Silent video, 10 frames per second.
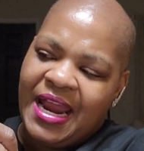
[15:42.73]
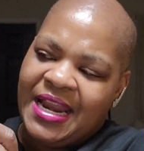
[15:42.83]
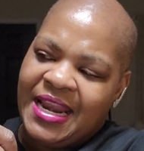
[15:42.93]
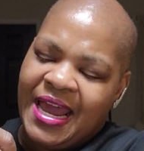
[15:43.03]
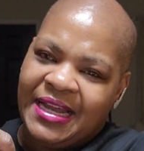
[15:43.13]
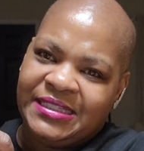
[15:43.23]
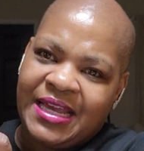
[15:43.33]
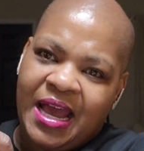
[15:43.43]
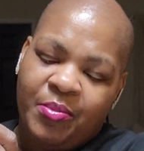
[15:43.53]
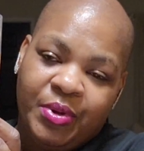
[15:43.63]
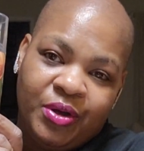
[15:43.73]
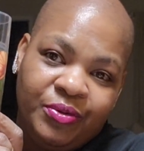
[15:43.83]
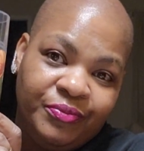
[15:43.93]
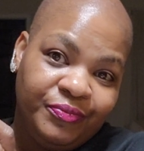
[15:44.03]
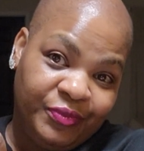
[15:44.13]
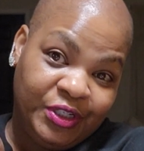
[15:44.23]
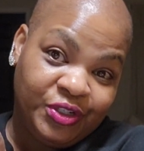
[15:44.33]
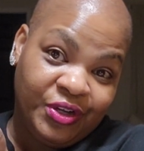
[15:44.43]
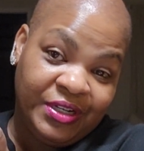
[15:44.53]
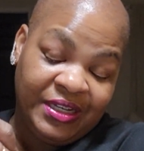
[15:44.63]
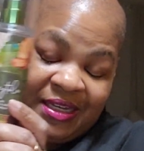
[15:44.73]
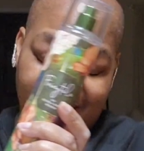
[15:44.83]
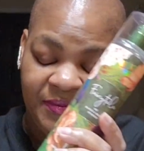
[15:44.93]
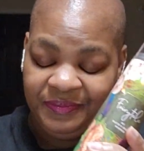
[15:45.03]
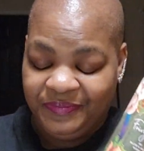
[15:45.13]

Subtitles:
nice combo that you're going to get